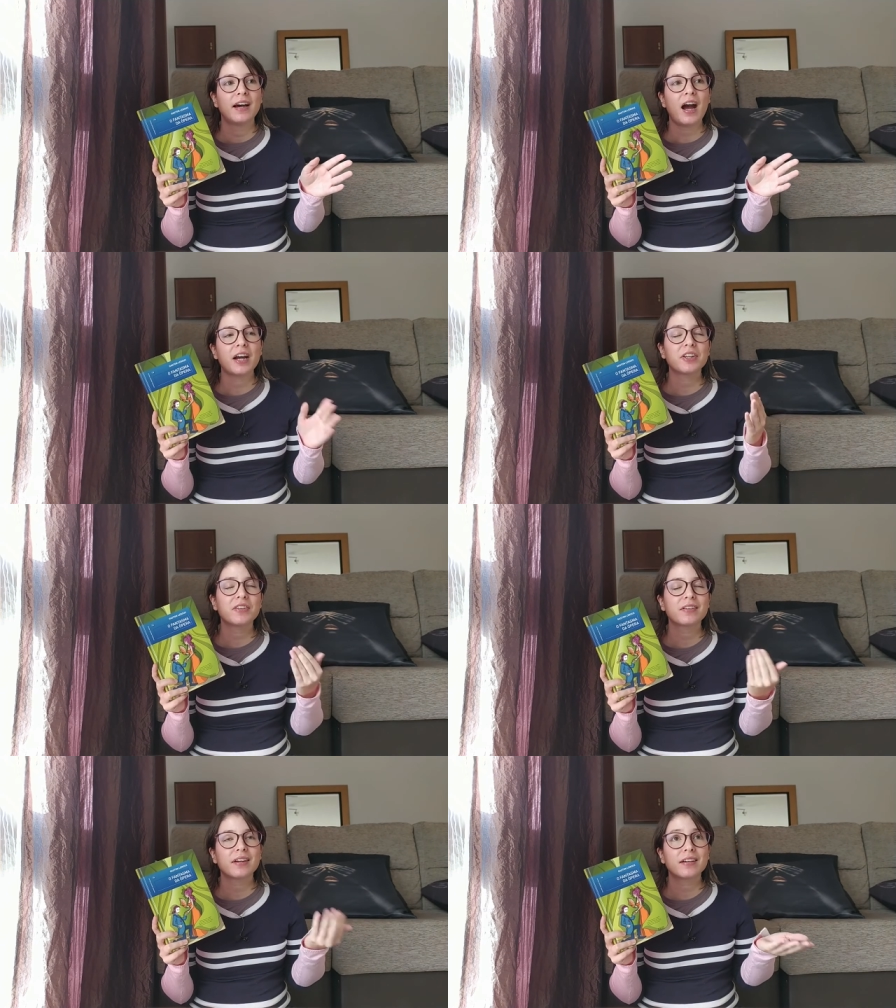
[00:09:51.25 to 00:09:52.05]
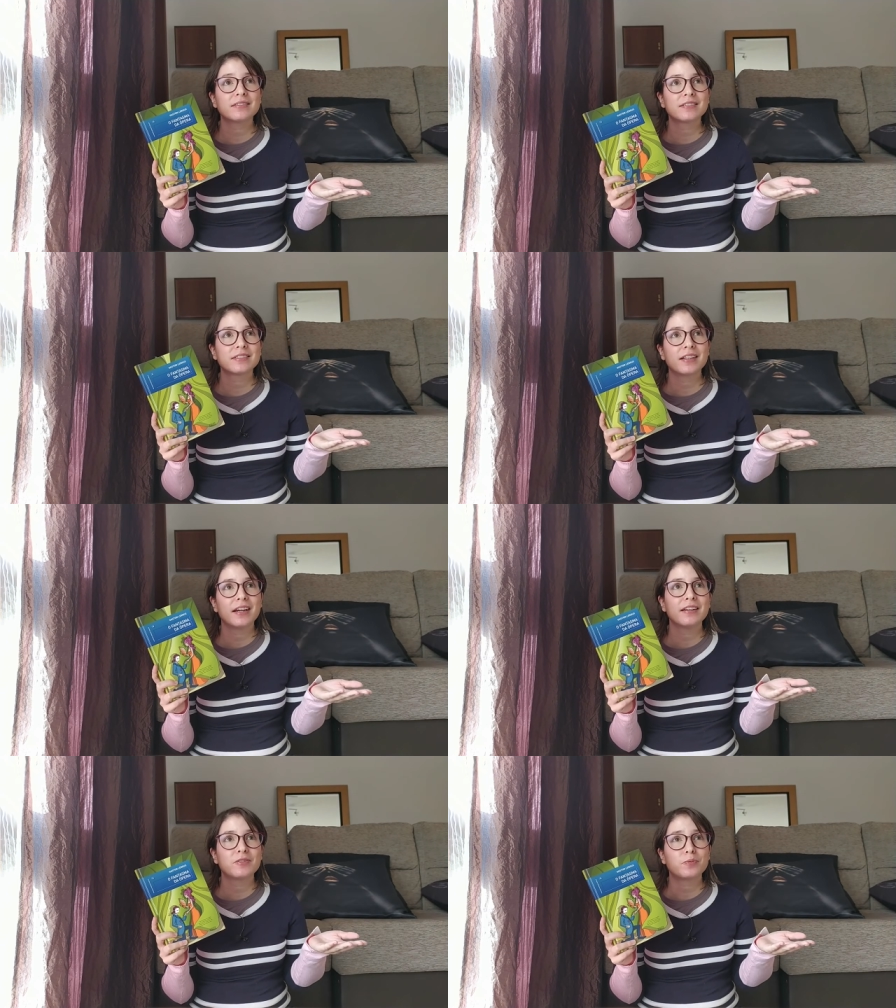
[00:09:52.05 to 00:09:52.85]
I can't
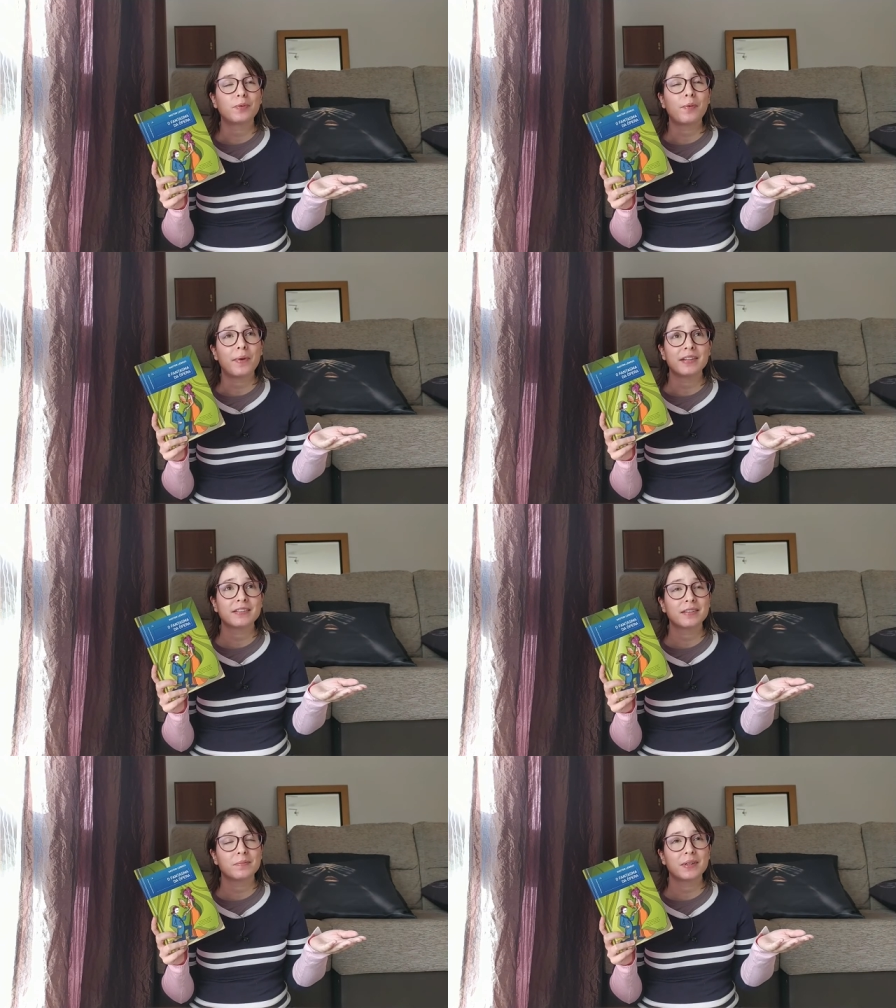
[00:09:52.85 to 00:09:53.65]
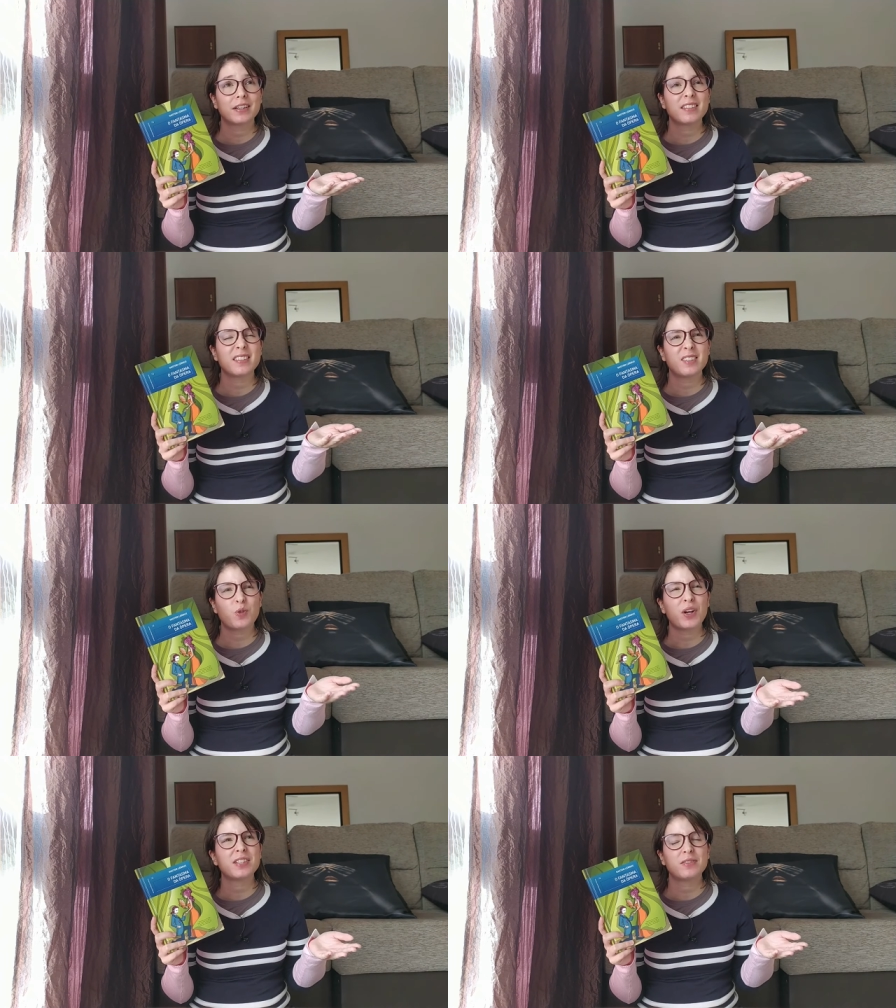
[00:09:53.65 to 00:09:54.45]
say it's romantic because it's
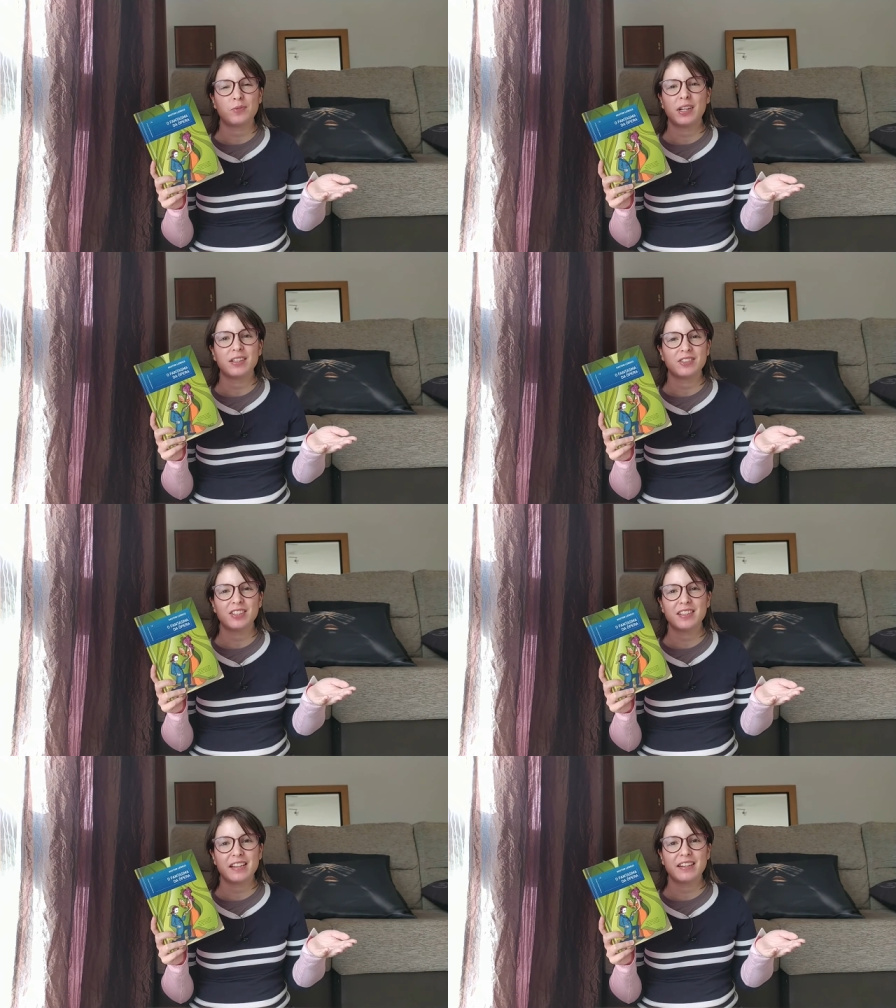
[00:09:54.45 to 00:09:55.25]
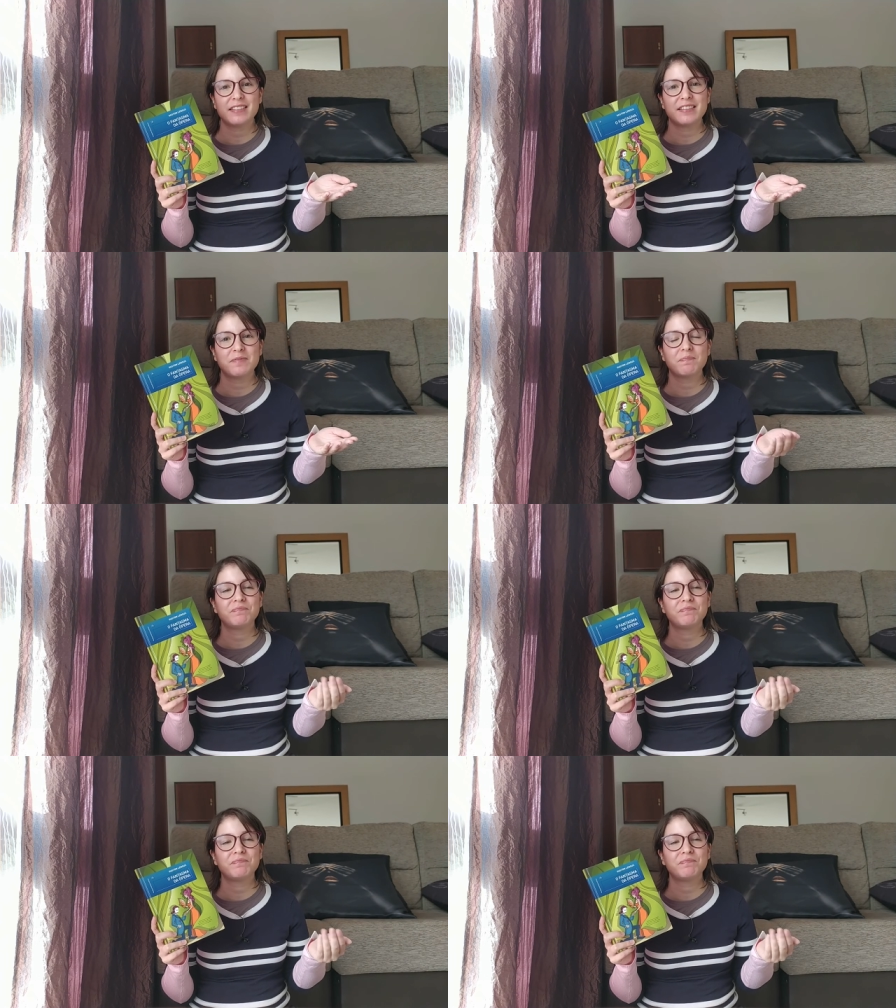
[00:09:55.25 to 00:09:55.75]
quite strange, isn't it?